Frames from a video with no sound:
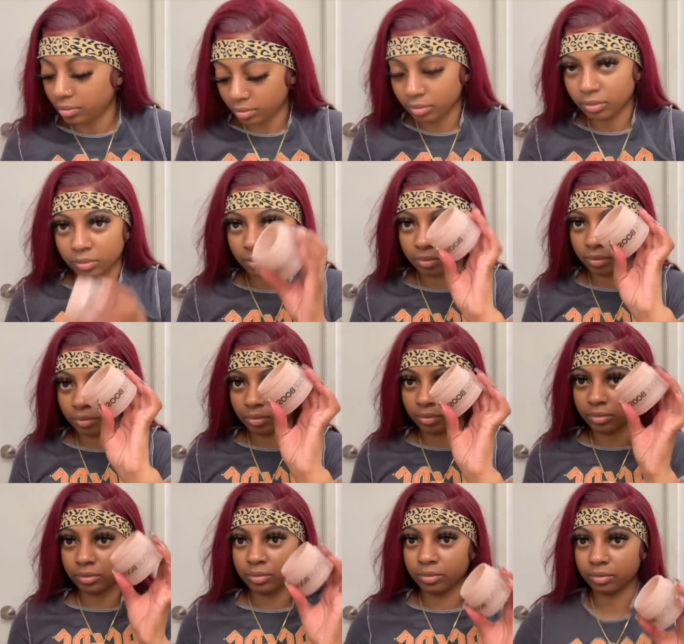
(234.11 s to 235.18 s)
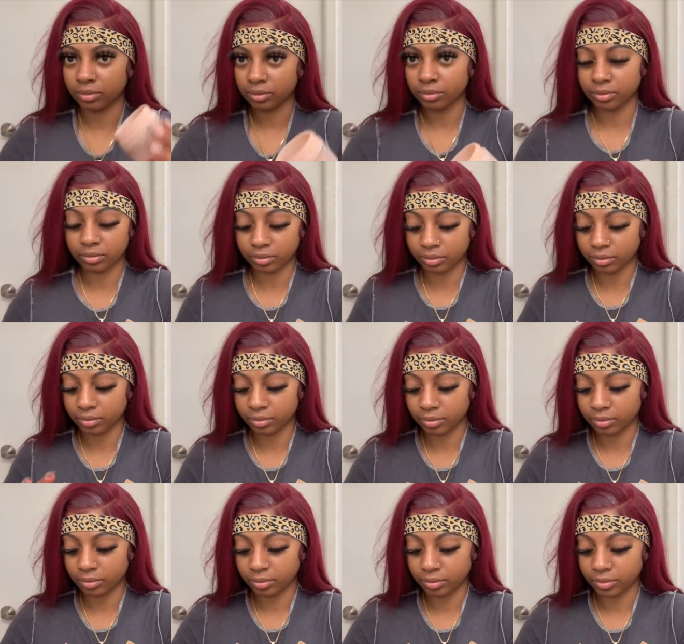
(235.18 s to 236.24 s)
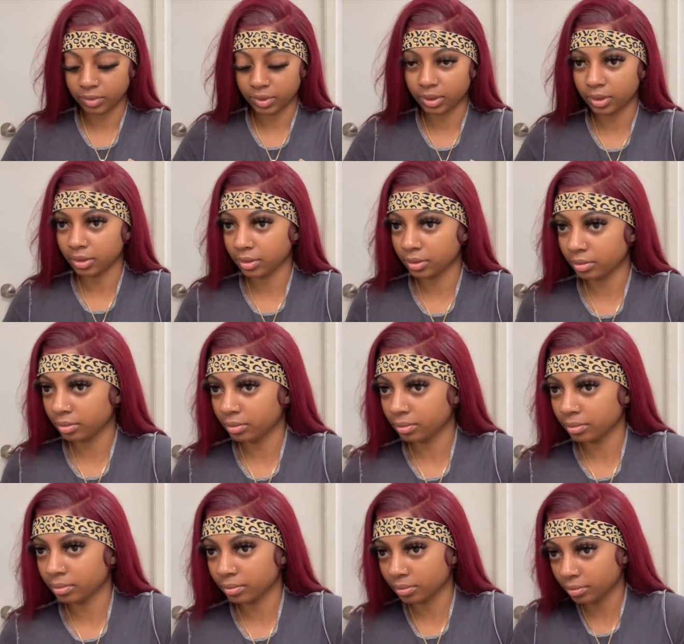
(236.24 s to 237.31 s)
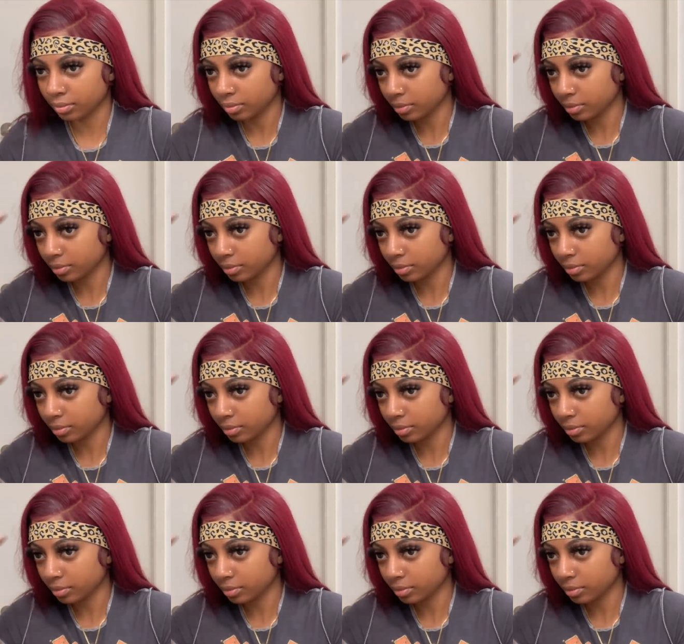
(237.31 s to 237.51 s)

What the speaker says: (no one is talking)